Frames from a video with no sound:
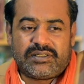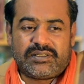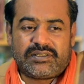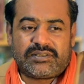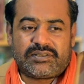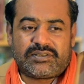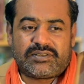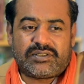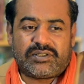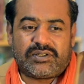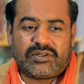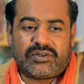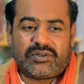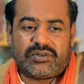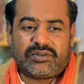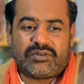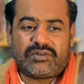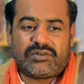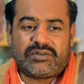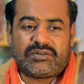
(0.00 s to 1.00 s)

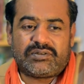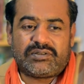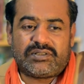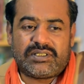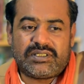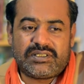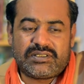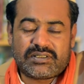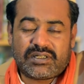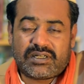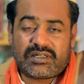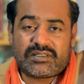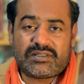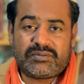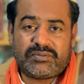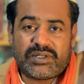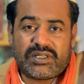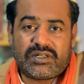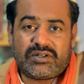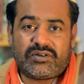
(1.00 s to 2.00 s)
So these are the
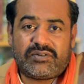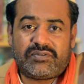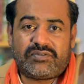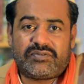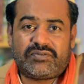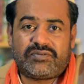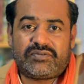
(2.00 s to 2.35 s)
men of